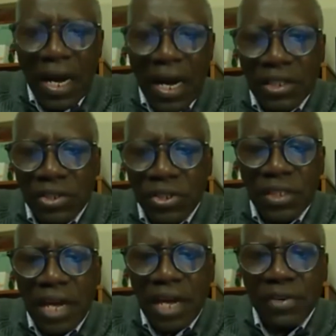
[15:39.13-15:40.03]
And
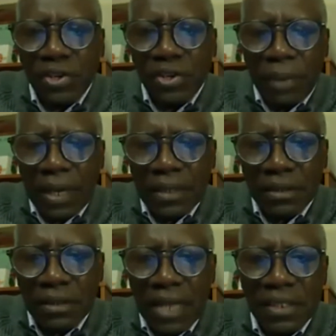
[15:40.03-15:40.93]
treat every new
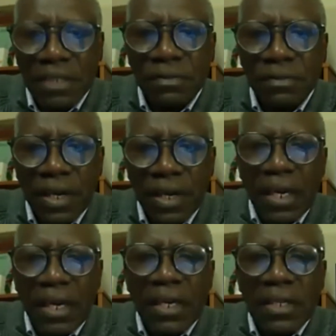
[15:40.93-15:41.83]
person as if
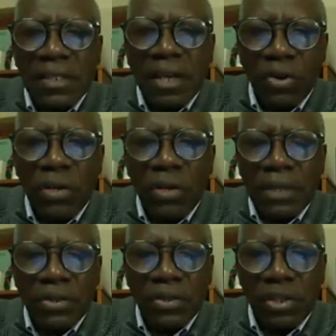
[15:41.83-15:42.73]
he is the only
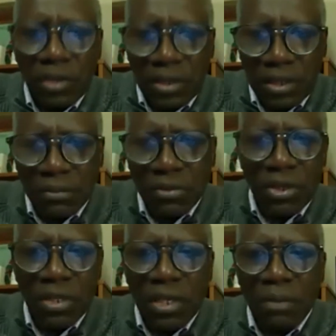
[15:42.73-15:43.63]
person in your team.
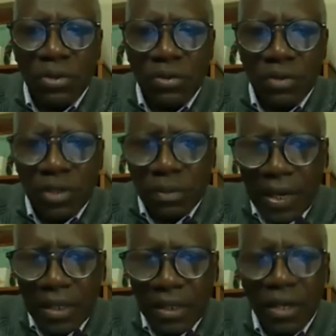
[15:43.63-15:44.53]
Treat them with
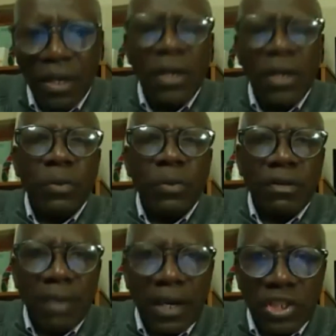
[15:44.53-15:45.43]
respect, with
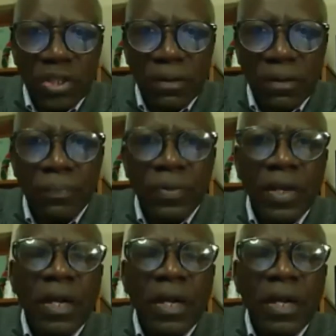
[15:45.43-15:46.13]
affection.